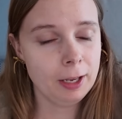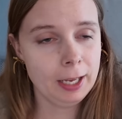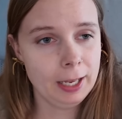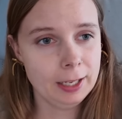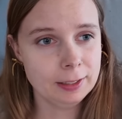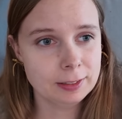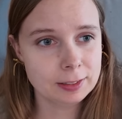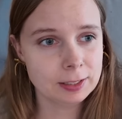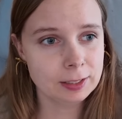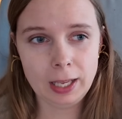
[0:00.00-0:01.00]
and
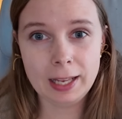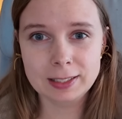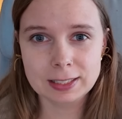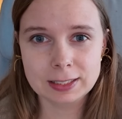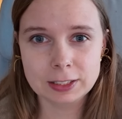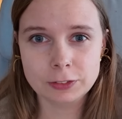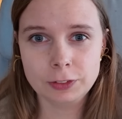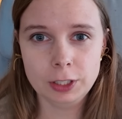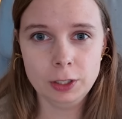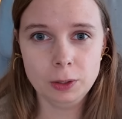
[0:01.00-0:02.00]
editing this
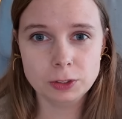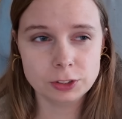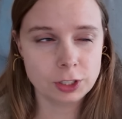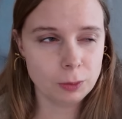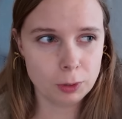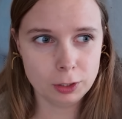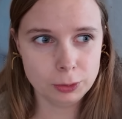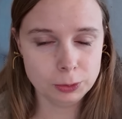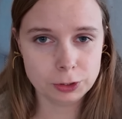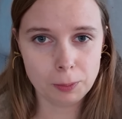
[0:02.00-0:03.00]
video, still want
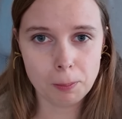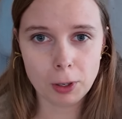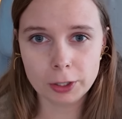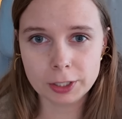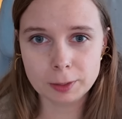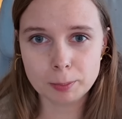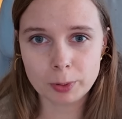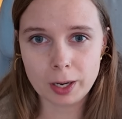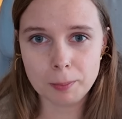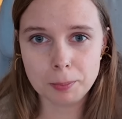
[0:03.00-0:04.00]
to do some market
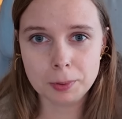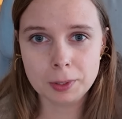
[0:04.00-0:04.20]
prep,